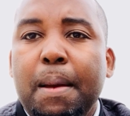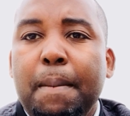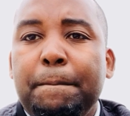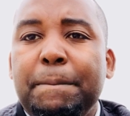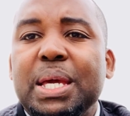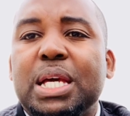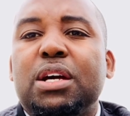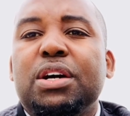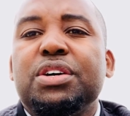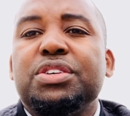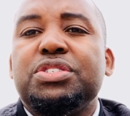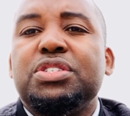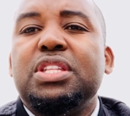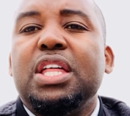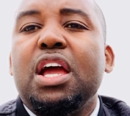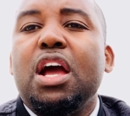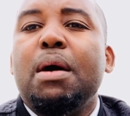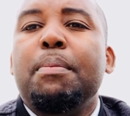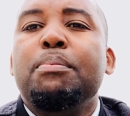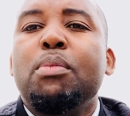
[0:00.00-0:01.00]
because
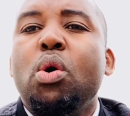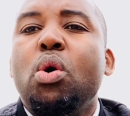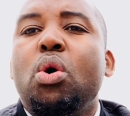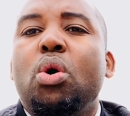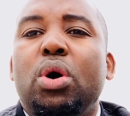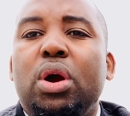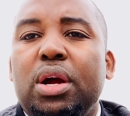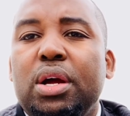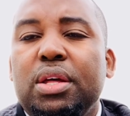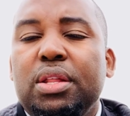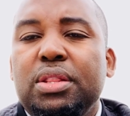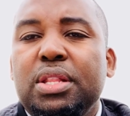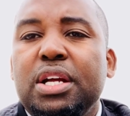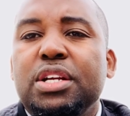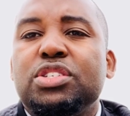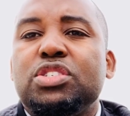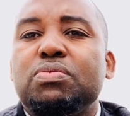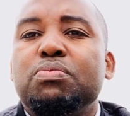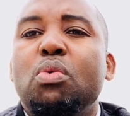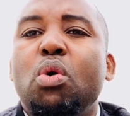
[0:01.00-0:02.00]
there's more
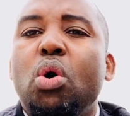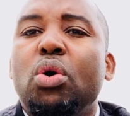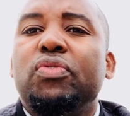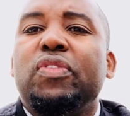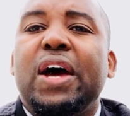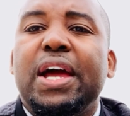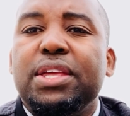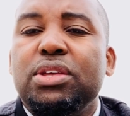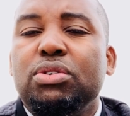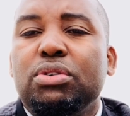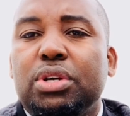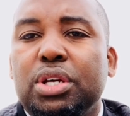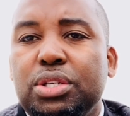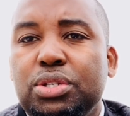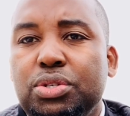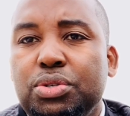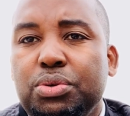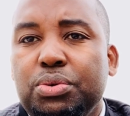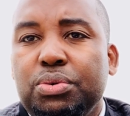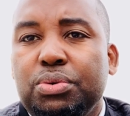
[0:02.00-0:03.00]
that you
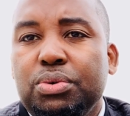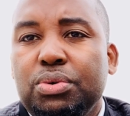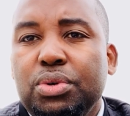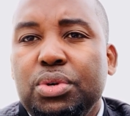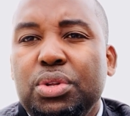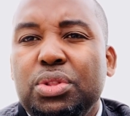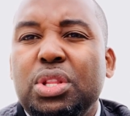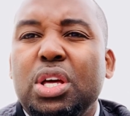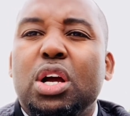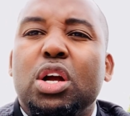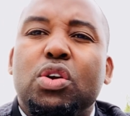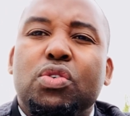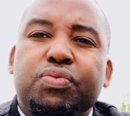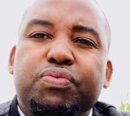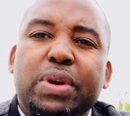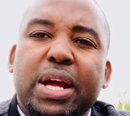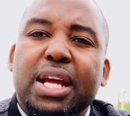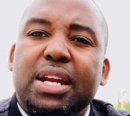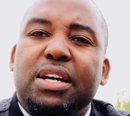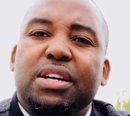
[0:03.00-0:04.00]
can do. There are
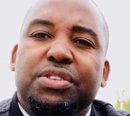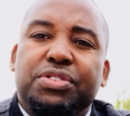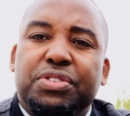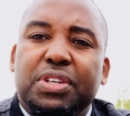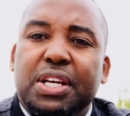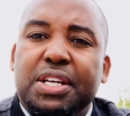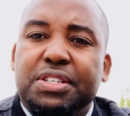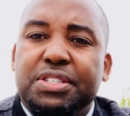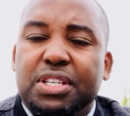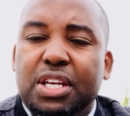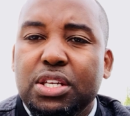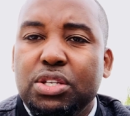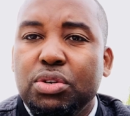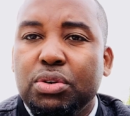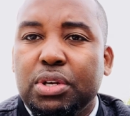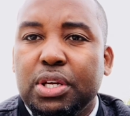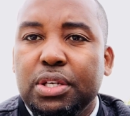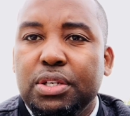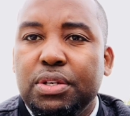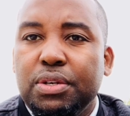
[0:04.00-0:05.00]
greater things that
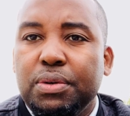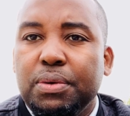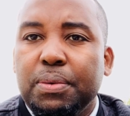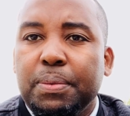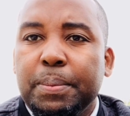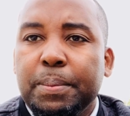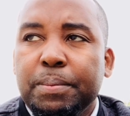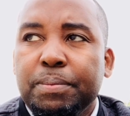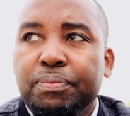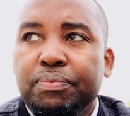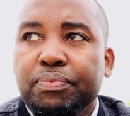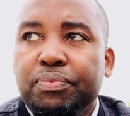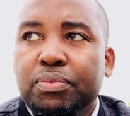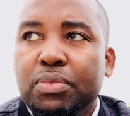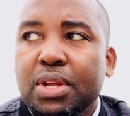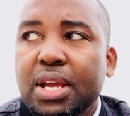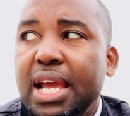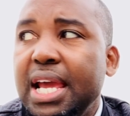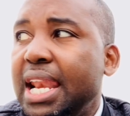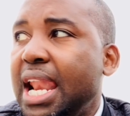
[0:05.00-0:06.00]
you can do.
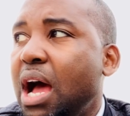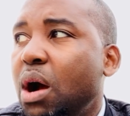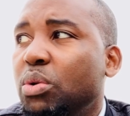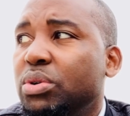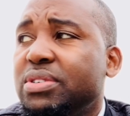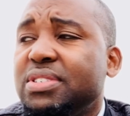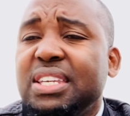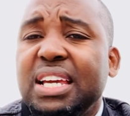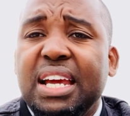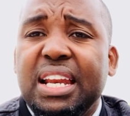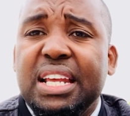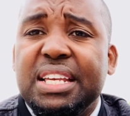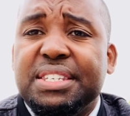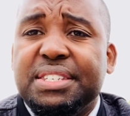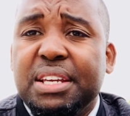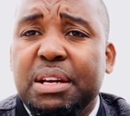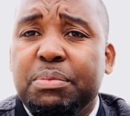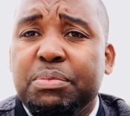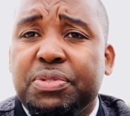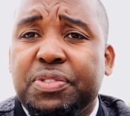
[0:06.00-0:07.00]
And I would say the
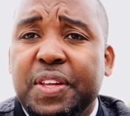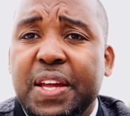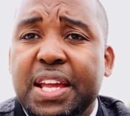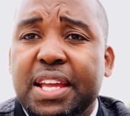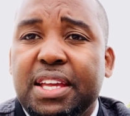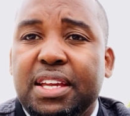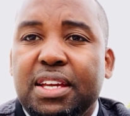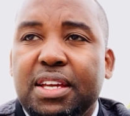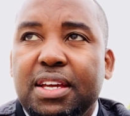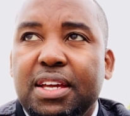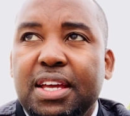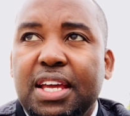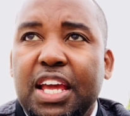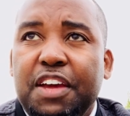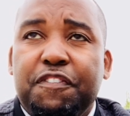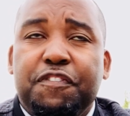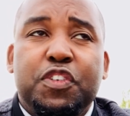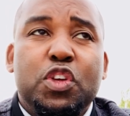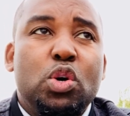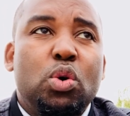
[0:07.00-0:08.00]
same thing.
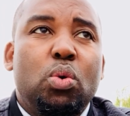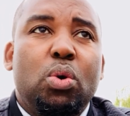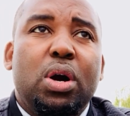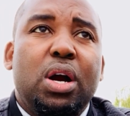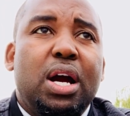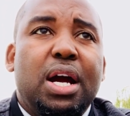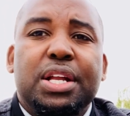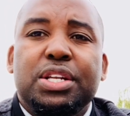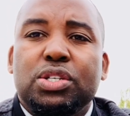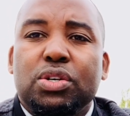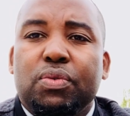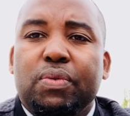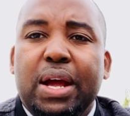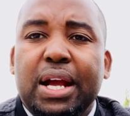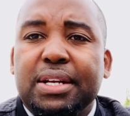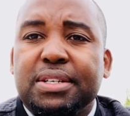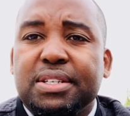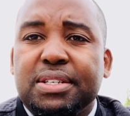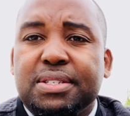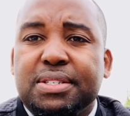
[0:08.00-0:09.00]
If you are a
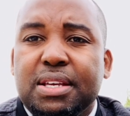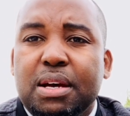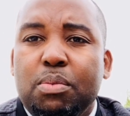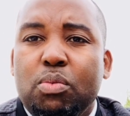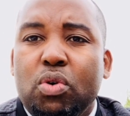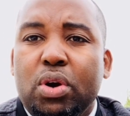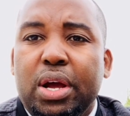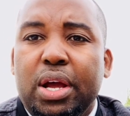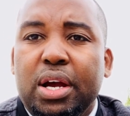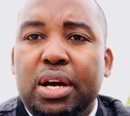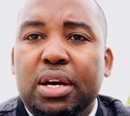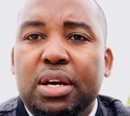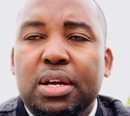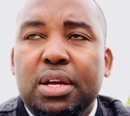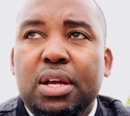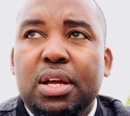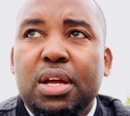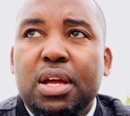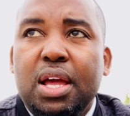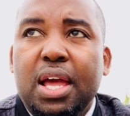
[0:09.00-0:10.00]
director somewhere
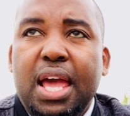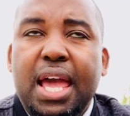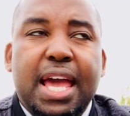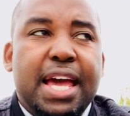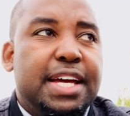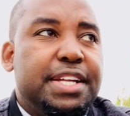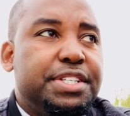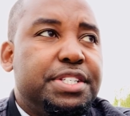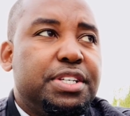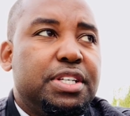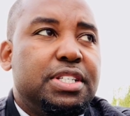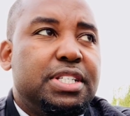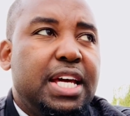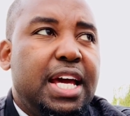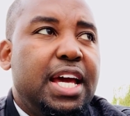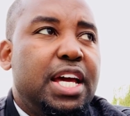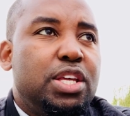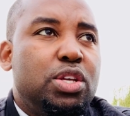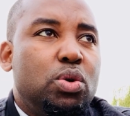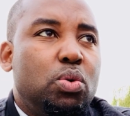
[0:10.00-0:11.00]
and
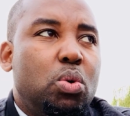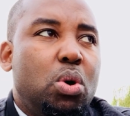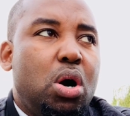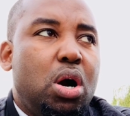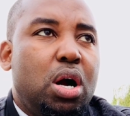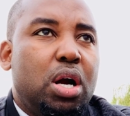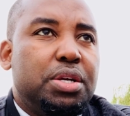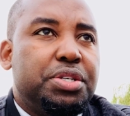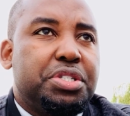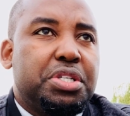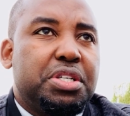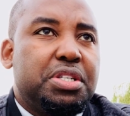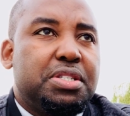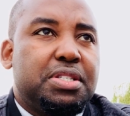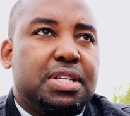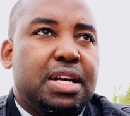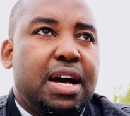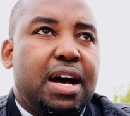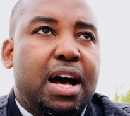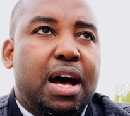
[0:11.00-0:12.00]
today you are
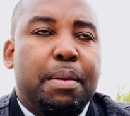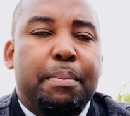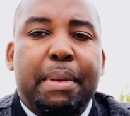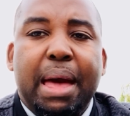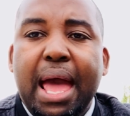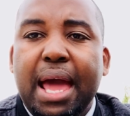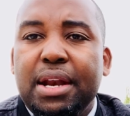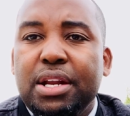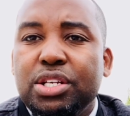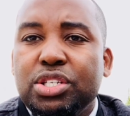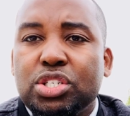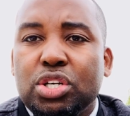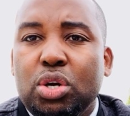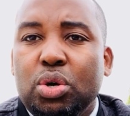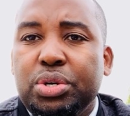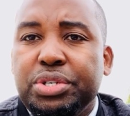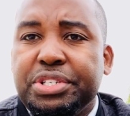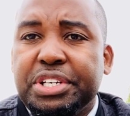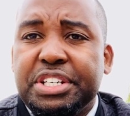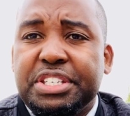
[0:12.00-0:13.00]
just a manager
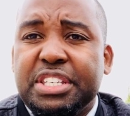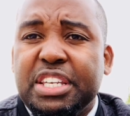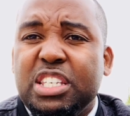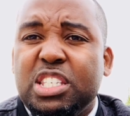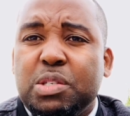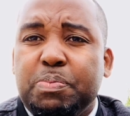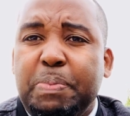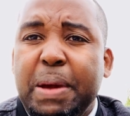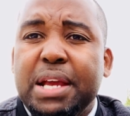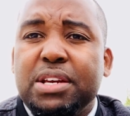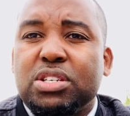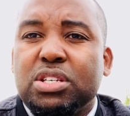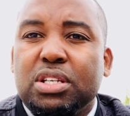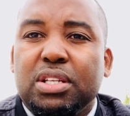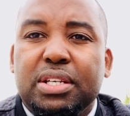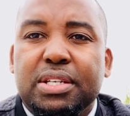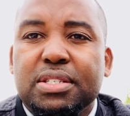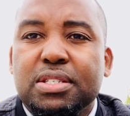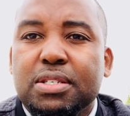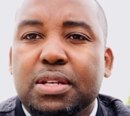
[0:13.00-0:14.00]
or just a
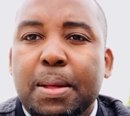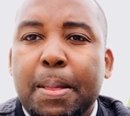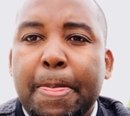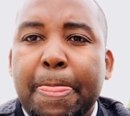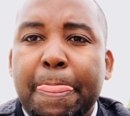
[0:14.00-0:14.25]
specialist